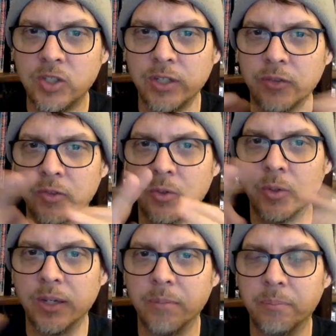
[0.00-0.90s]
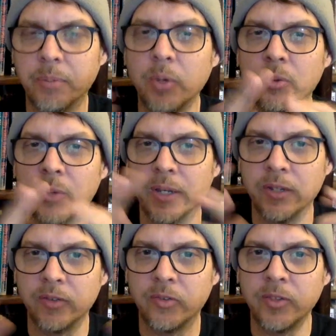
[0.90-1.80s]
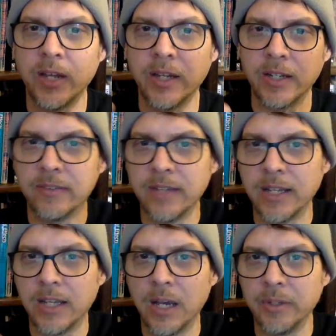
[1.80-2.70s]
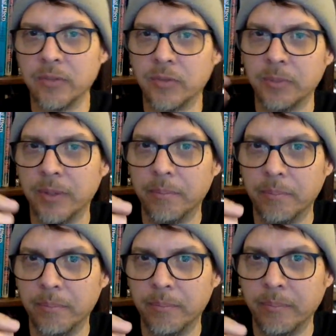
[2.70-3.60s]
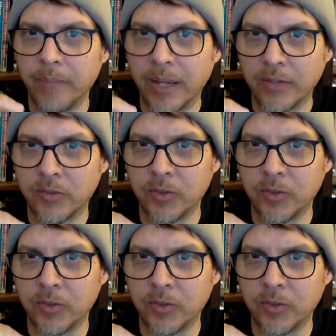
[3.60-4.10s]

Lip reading: is going both ways. It's not coming from the master